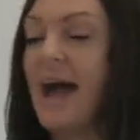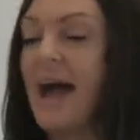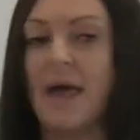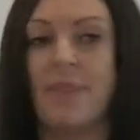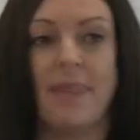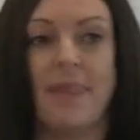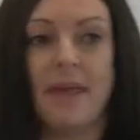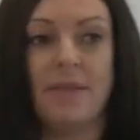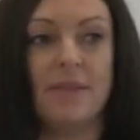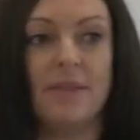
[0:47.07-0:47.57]

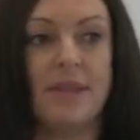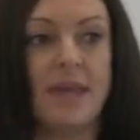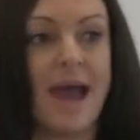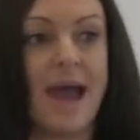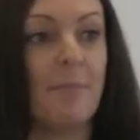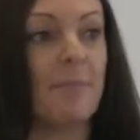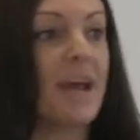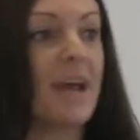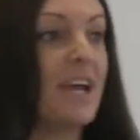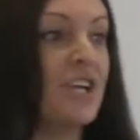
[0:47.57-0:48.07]
and then the
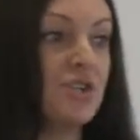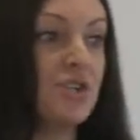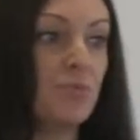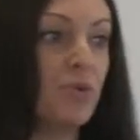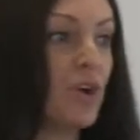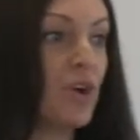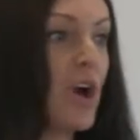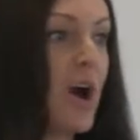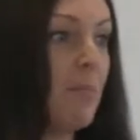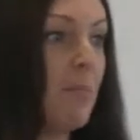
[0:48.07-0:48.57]
application
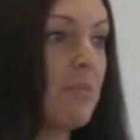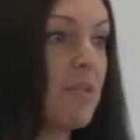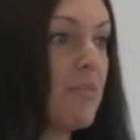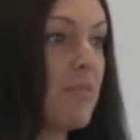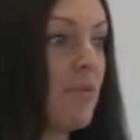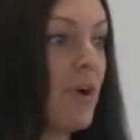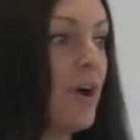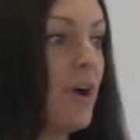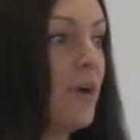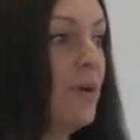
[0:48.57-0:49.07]
would come
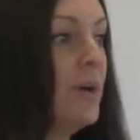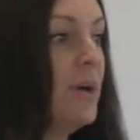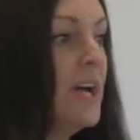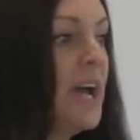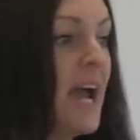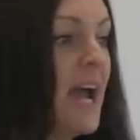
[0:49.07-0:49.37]
through.